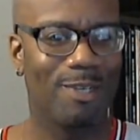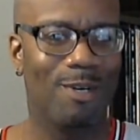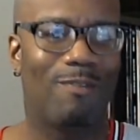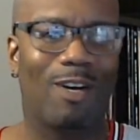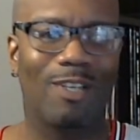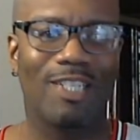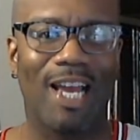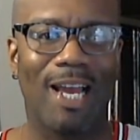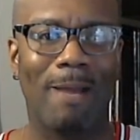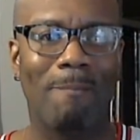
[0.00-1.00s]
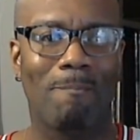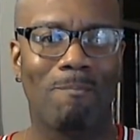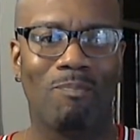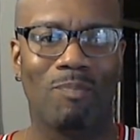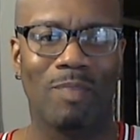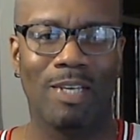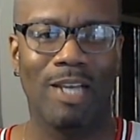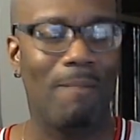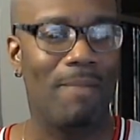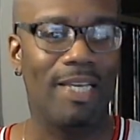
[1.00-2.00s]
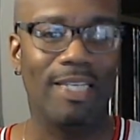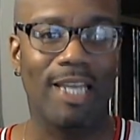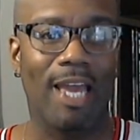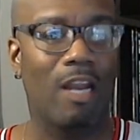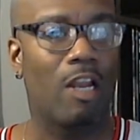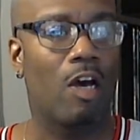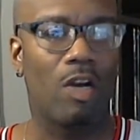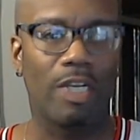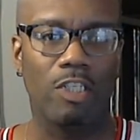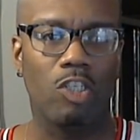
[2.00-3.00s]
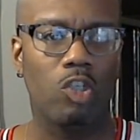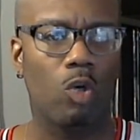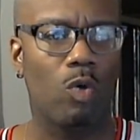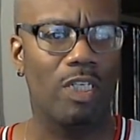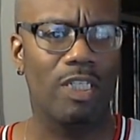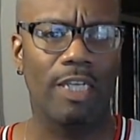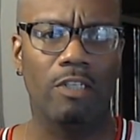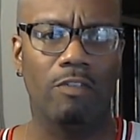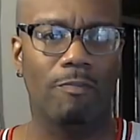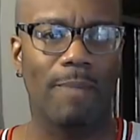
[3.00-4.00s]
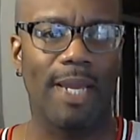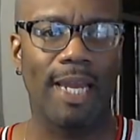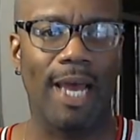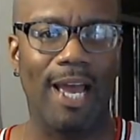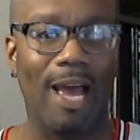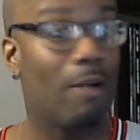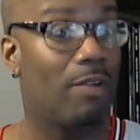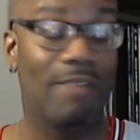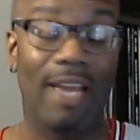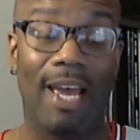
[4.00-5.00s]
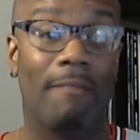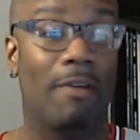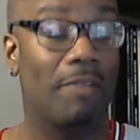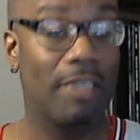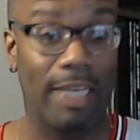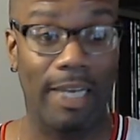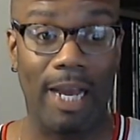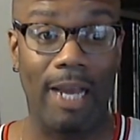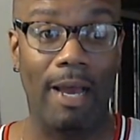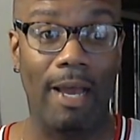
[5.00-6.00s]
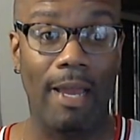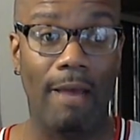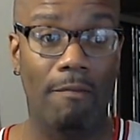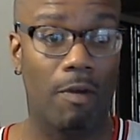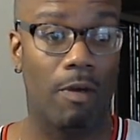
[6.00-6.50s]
of all time. I mean, his catalog is so extensive, man. I don't even have everything. I have